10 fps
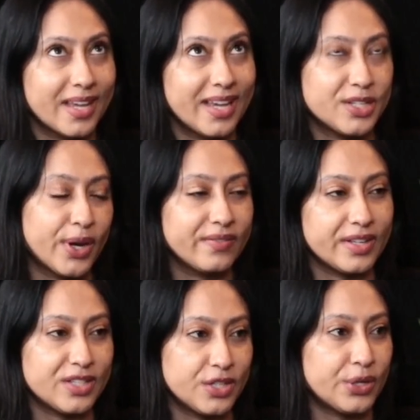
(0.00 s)
Integrative
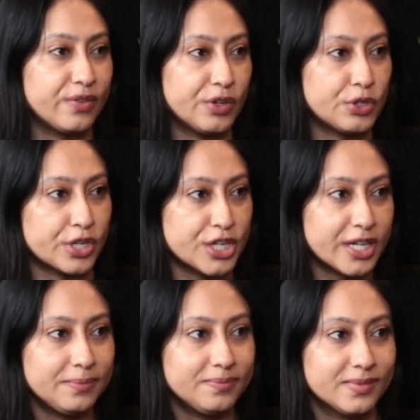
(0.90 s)
Institute of
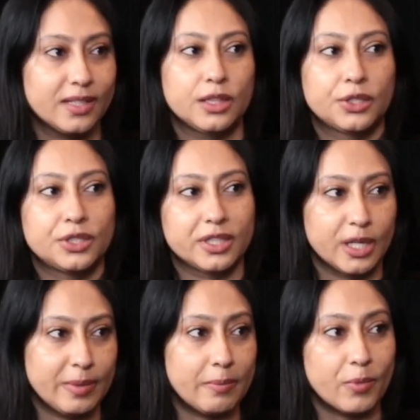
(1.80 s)
Nutrition, learned a little
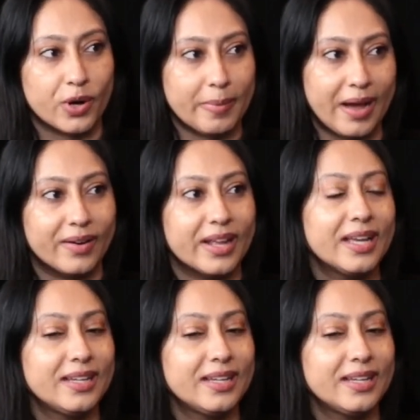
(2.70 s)
bit more about it,